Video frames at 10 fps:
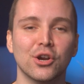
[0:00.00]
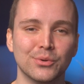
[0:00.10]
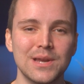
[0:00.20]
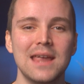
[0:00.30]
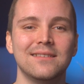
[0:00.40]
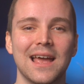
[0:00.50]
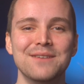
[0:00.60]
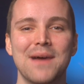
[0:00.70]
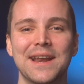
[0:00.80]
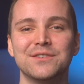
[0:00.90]
Create
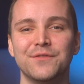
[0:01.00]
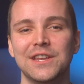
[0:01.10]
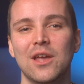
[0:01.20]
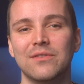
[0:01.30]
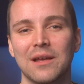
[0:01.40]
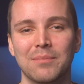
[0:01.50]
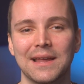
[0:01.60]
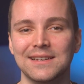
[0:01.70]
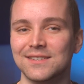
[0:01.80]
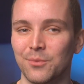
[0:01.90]
and manage video
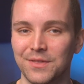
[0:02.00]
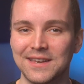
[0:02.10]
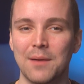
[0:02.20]
templates with